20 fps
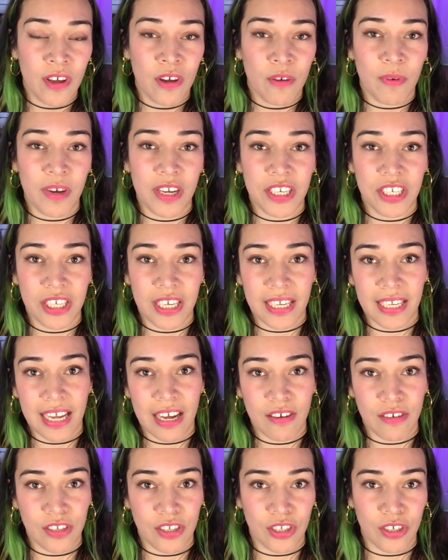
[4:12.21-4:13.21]
which
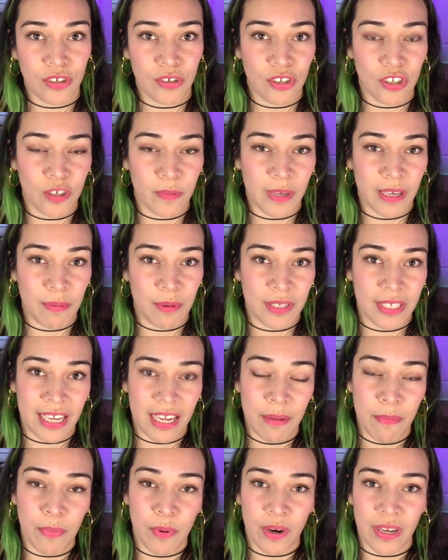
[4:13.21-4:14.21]
allows you to be able to
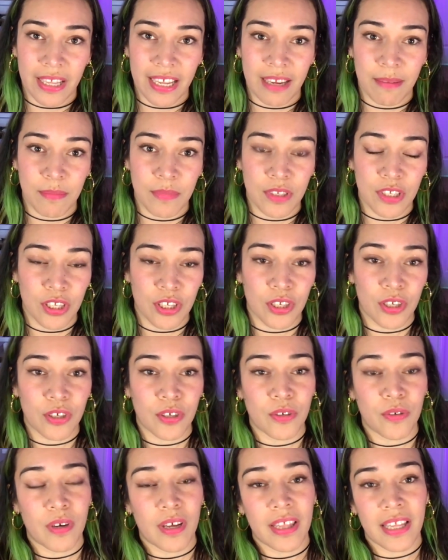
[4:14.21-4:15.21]
import them
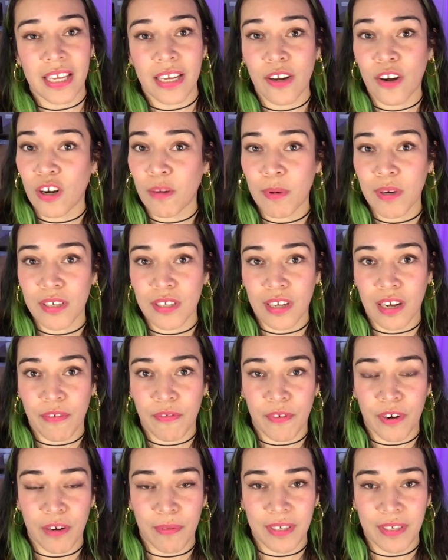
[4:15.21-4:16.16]
to the Gerber software,